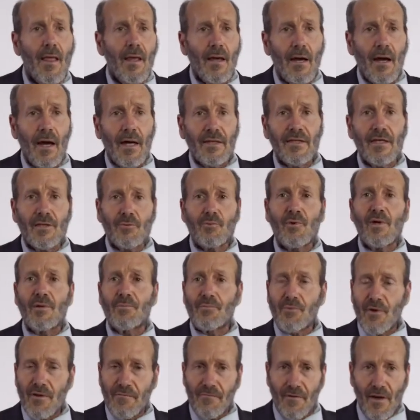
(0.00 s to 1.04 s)
and it will
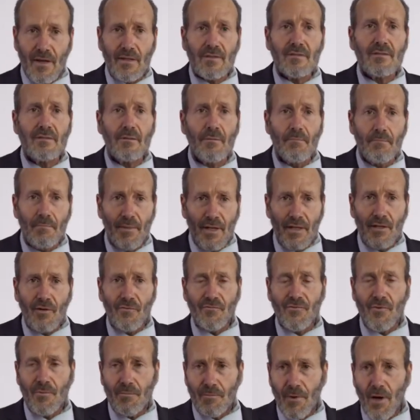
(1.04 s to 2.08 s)
prevent many of
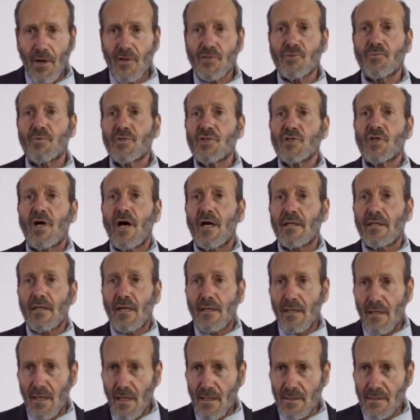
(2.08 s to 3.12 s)
the bugs which
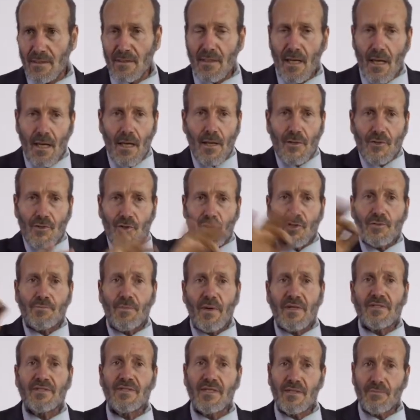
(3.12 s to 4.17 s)
attack us just by
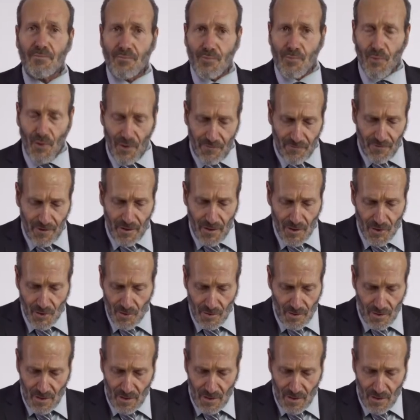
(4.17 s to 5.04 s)
the purification.